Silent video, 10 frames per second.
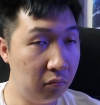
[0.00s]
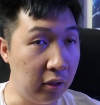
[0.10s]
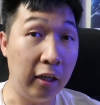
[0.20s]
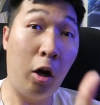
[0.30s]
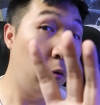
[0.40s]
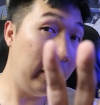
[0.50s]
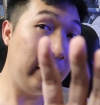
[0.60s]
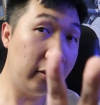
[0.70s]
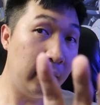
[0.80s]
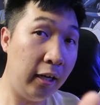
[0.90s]
that already
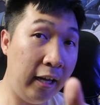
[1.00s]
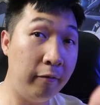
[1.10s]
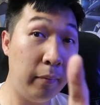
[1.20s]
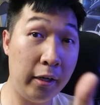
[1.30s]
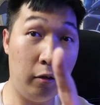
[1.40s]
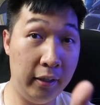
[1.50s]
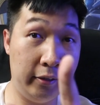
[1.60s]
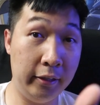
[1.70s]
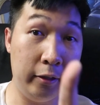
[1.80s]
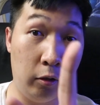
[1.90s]
does not have micro
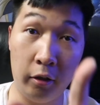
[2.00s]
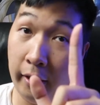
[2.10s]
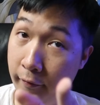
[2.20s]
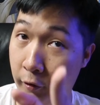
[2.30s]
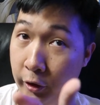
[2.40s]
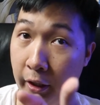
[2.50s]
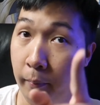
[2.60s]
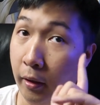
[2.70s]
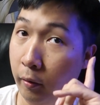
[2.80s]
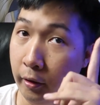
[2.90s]
SD or headphone jack,
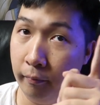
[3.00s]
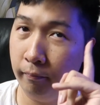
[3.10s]
by the way.